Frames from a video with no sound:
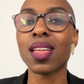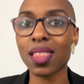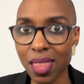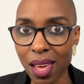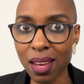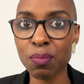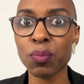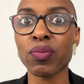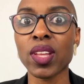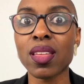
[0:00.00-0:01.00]
then
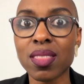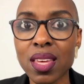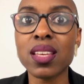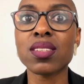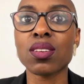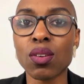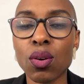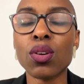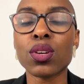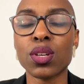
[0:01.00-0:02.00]
these are
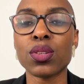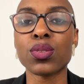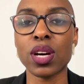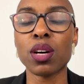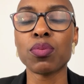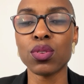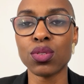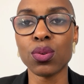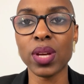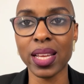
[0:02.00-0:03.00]
all going to help you
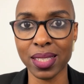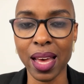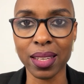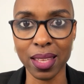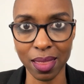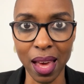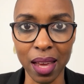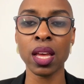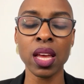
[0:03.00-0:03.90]
do exactly that.